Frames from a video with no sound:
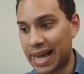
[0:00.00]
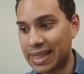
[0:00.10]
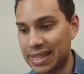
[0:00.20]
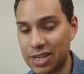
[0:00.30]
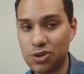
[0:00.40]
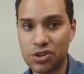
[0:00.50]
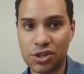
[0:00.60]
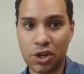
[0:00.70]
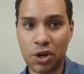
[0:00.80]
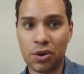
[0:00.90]
I think you
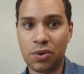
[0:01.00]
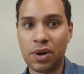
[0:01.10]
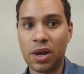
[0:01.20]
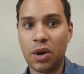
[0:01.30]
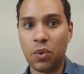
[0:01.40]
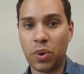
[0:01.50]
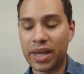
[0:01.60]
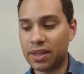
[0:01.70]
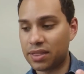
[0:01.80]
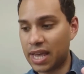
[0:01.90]
should go
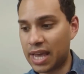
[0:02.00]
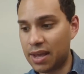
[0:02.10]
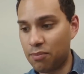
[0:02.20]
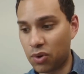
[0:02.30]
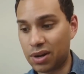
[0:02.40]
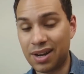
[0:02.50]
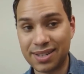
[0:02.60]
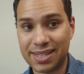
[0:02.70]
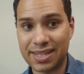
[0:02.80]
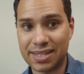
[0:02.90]
with a more
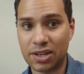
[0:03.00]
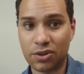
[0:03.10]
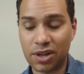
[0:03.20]
content center,